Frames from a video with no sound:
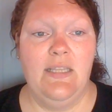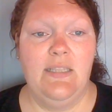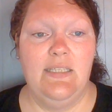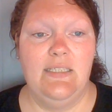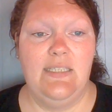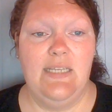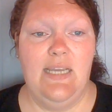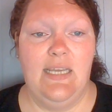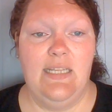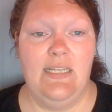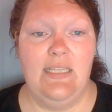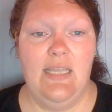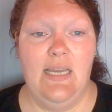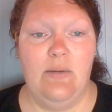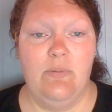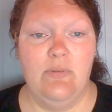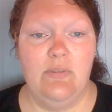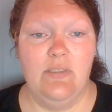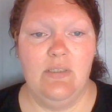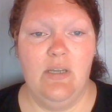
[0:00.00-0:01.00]
The data
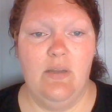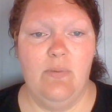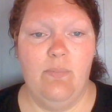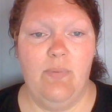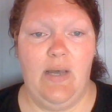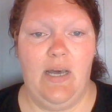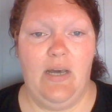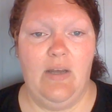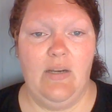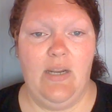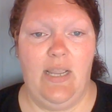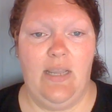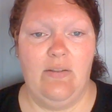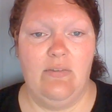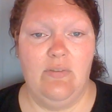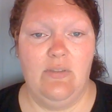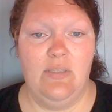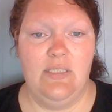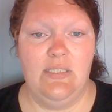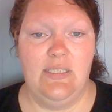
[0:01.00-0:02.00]
that was compiled
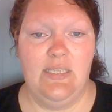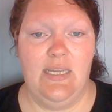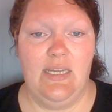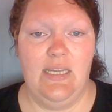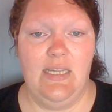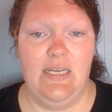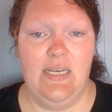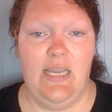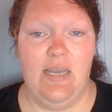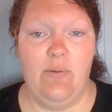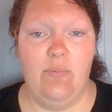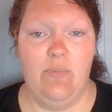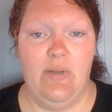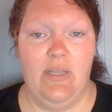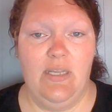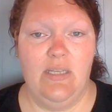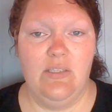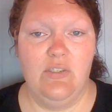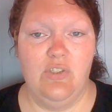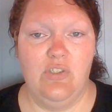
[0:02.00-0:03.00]
after the second nine
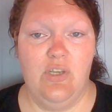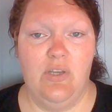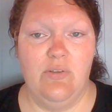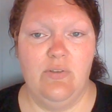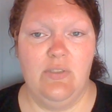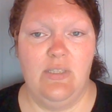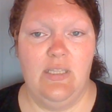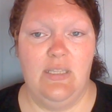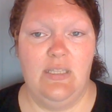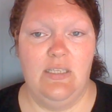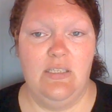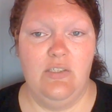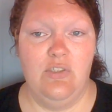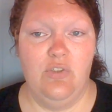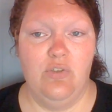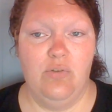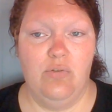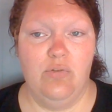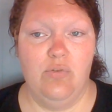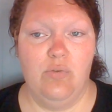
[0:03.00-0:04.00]
weeks shows that these
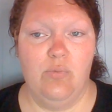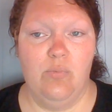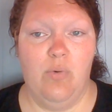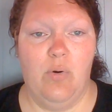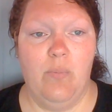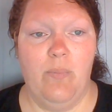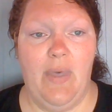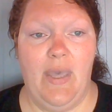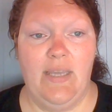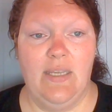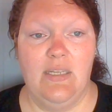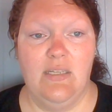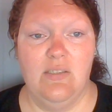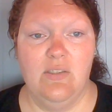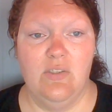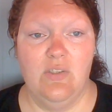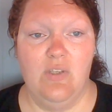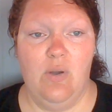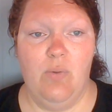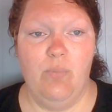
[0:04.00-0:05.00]
children were
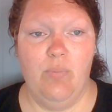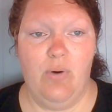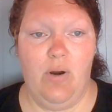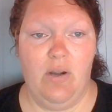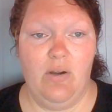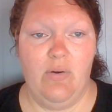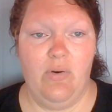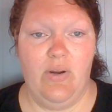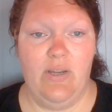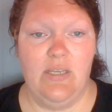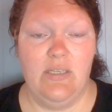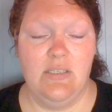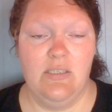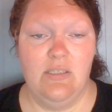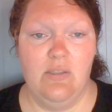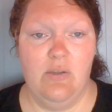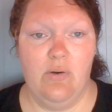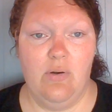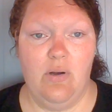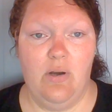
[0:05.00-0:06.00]
making some progress
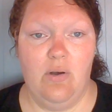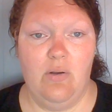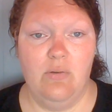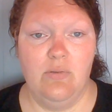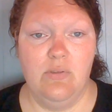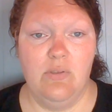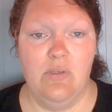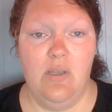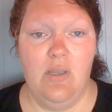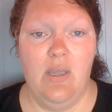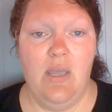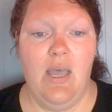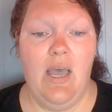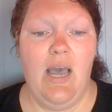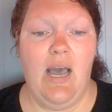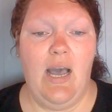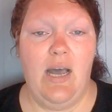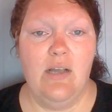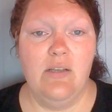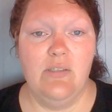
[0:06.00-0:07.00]
in their goals.
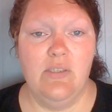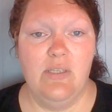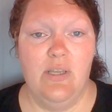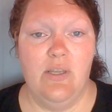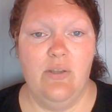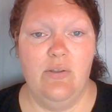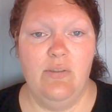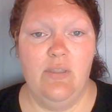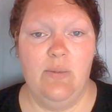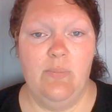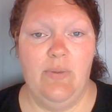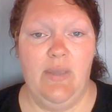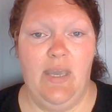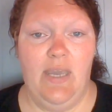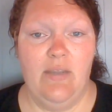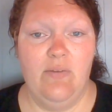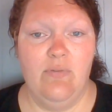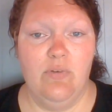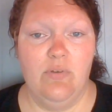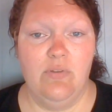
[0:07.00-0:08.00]
Also, the
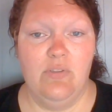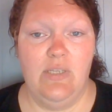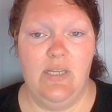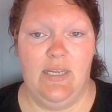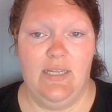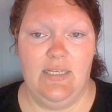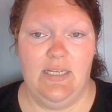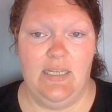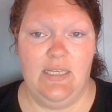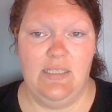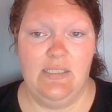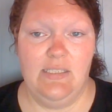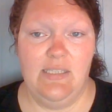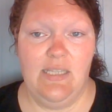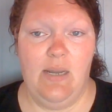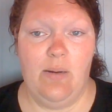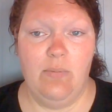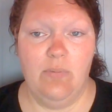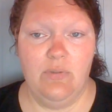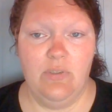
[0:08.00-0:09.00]
behavioral techniques
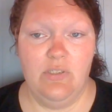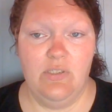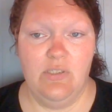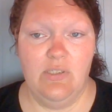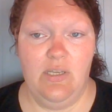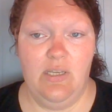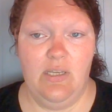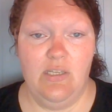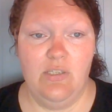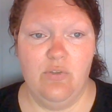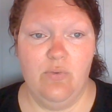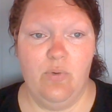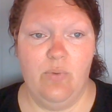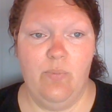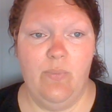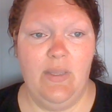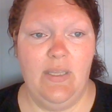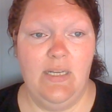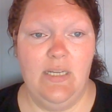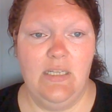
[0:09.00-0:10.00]
that were discussed through
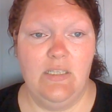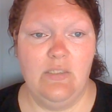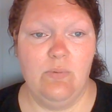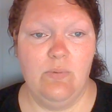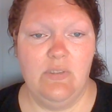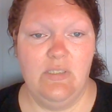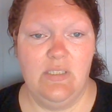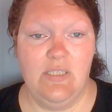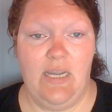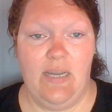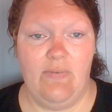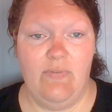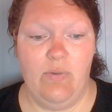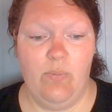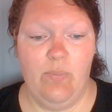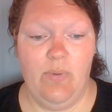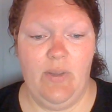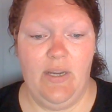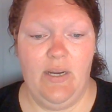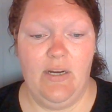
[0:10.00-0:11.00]
meetings with staff
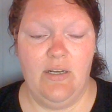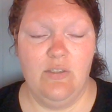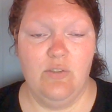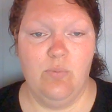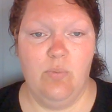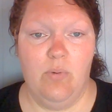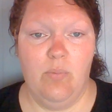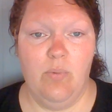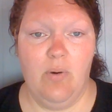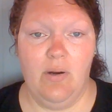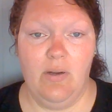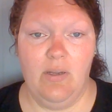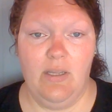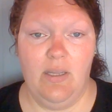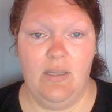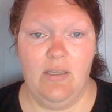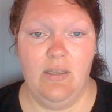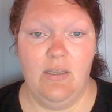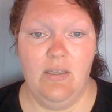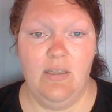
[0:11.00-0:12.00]
and parents were
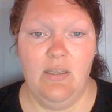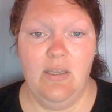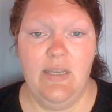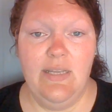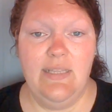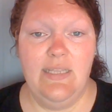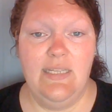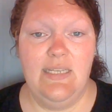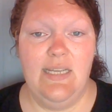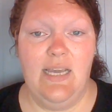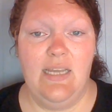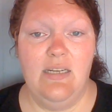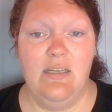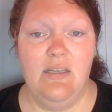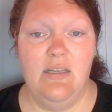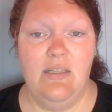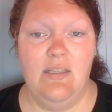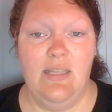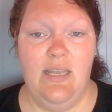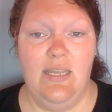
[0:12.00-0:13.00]
working. The data
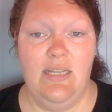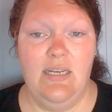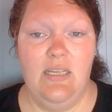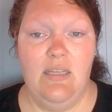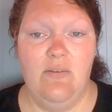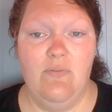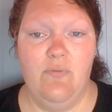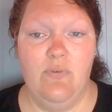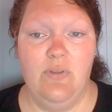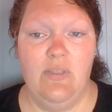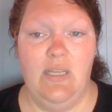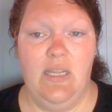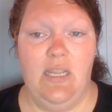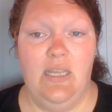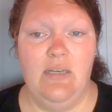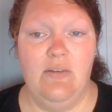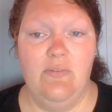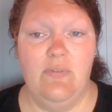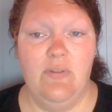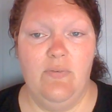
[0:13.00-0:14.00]
collected for the
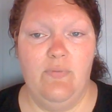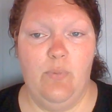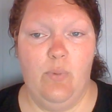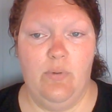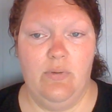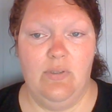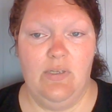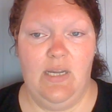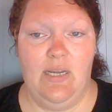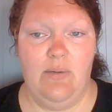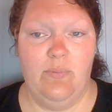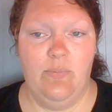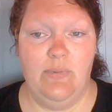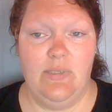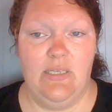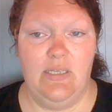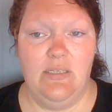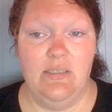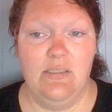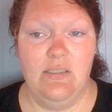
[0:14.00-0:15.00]
end of the fourth nine
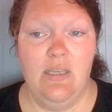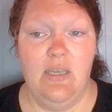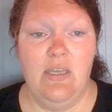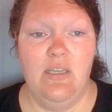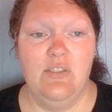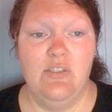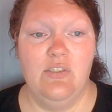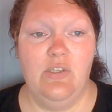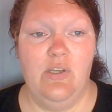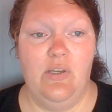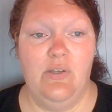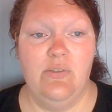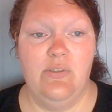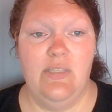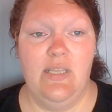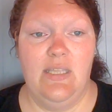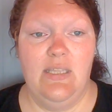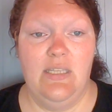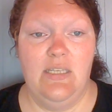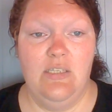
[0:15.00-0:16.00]
weeks shows
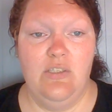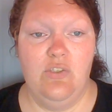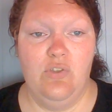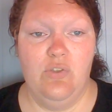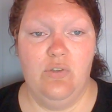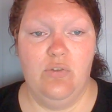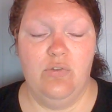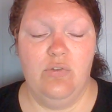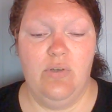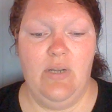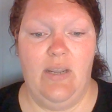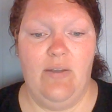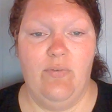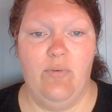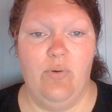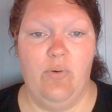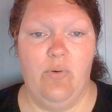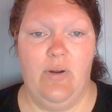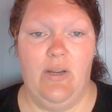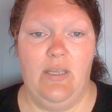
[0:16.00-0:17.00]
that these children have
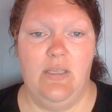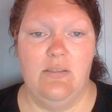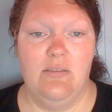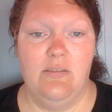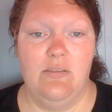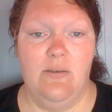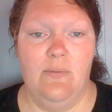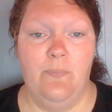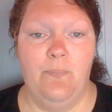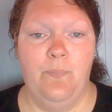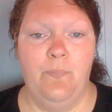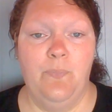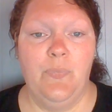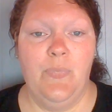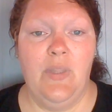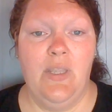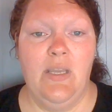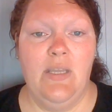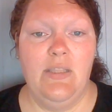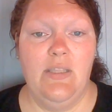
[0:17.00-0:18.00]
regressed.
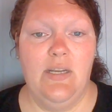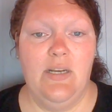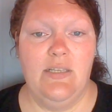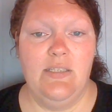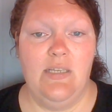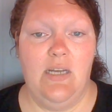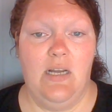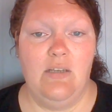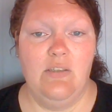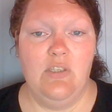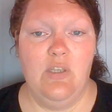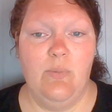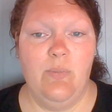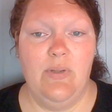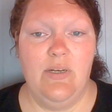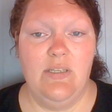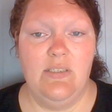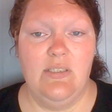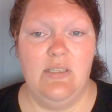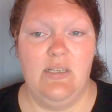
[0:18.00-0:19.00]
There has also
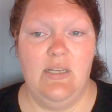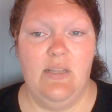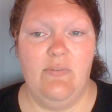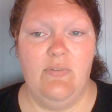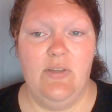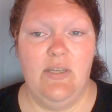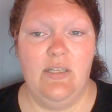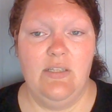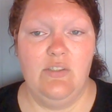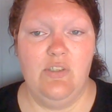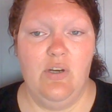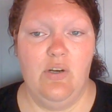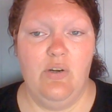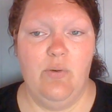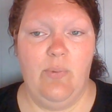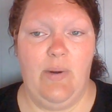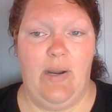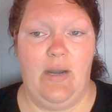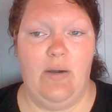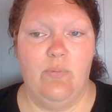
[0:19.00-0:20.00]
been a significant
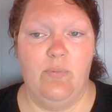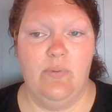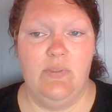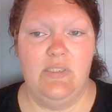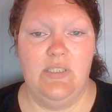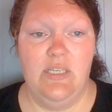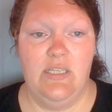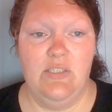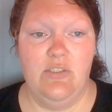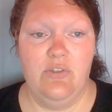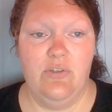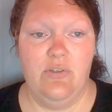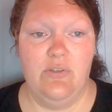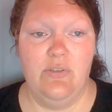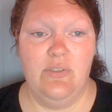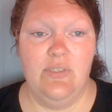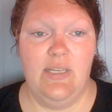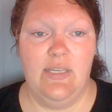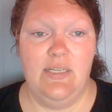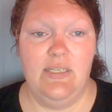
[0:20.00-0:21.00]
turnaround with
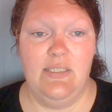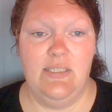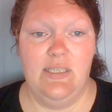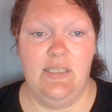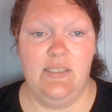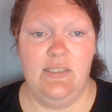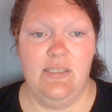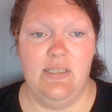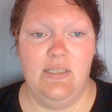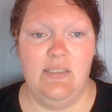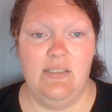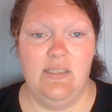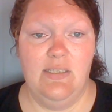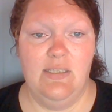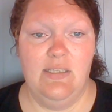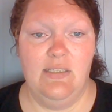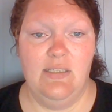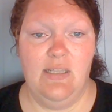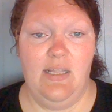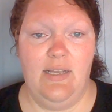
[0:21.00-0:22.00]
teachers and assistants in
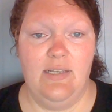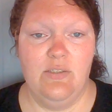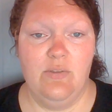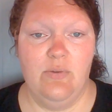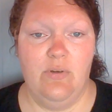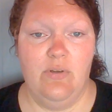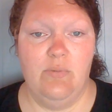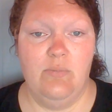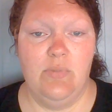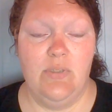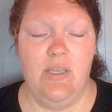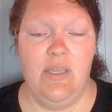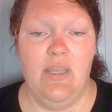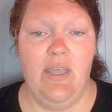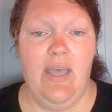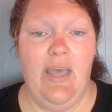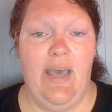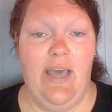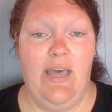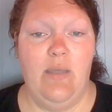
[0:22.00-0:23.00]
these classrooms.
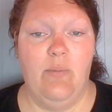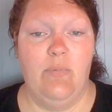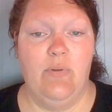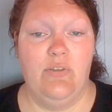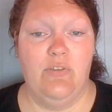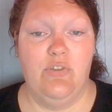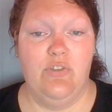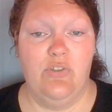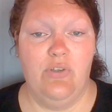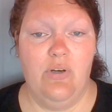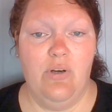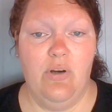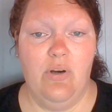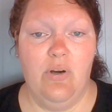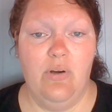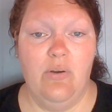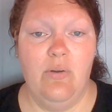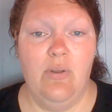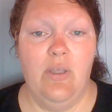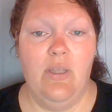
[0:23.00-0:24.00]
I am
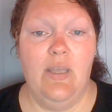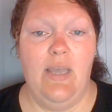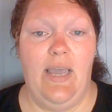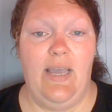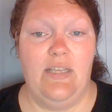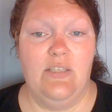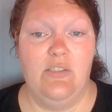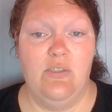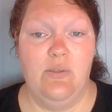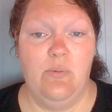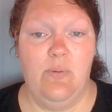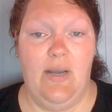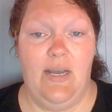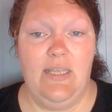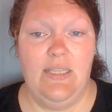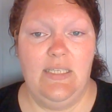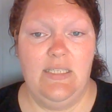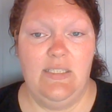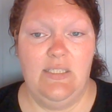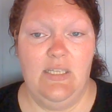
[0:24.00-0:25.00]
unsure as to
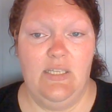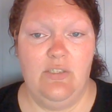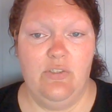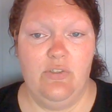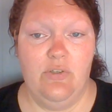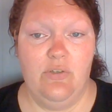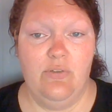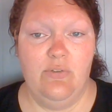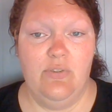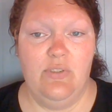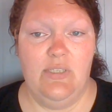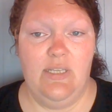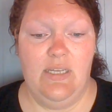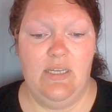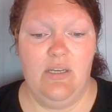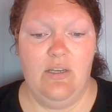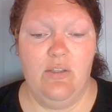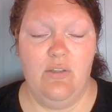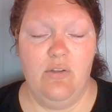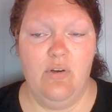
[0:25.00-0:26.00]
why these teachers
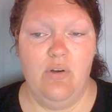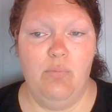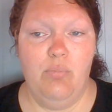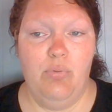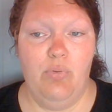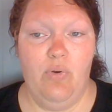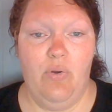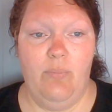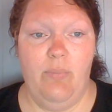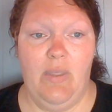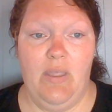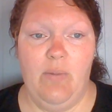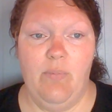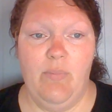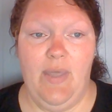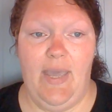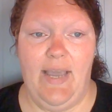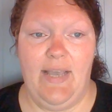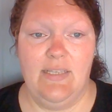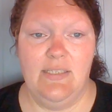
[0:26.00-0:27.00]
seek other employment,
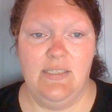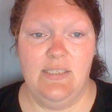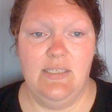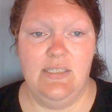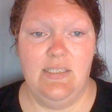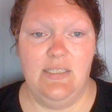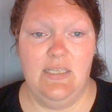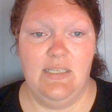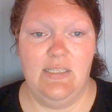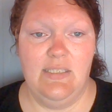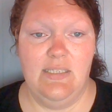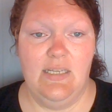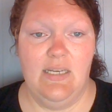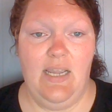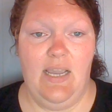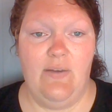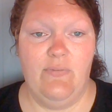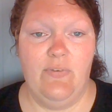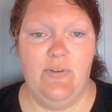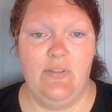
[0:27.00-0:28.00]
but as an assistant,
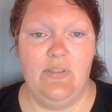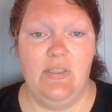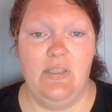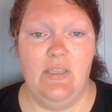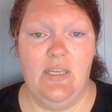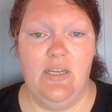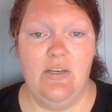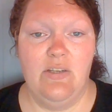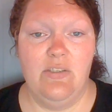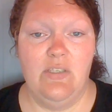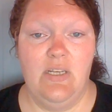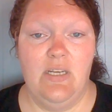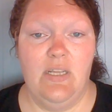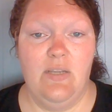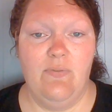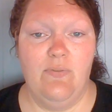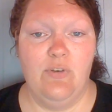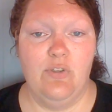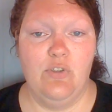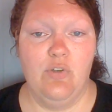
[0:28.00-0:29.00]
I feel that there is a
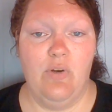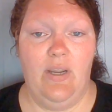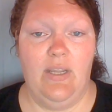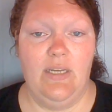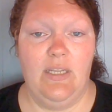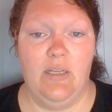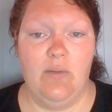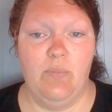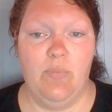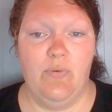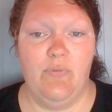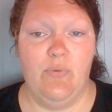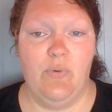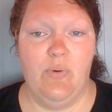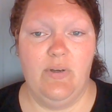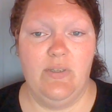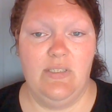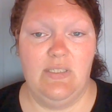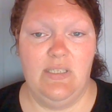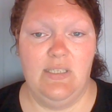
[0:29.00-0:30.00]
need for training
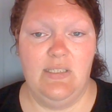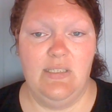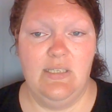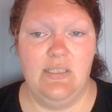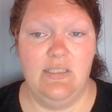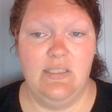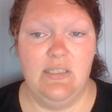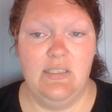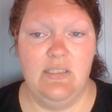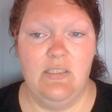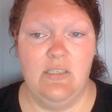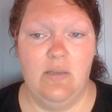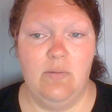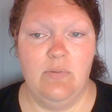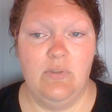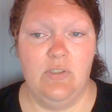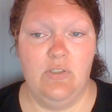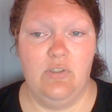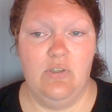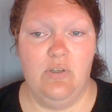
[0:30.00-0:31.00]
before assistants and
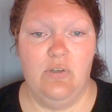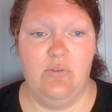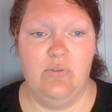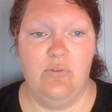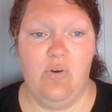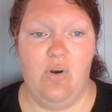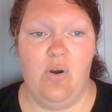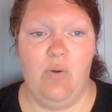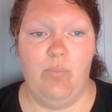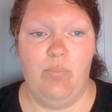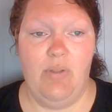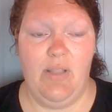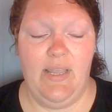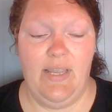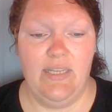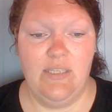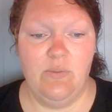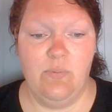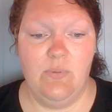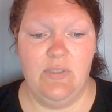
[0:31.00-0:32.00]
substitutes are
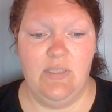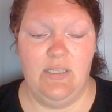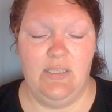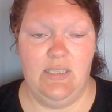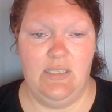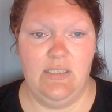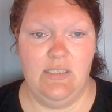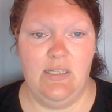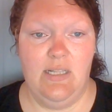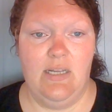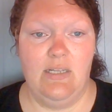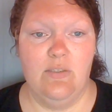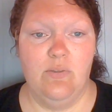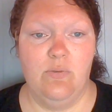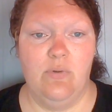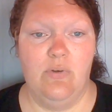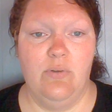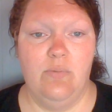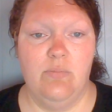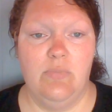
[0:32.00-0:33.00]
placed within these
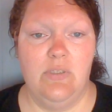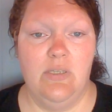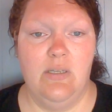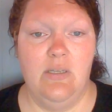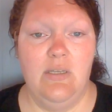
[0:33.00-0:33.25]
classrooms.